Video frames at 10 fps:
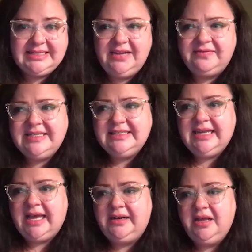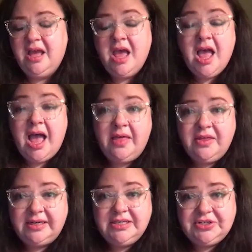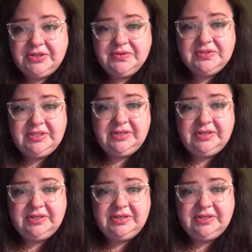I had friends that had other issues,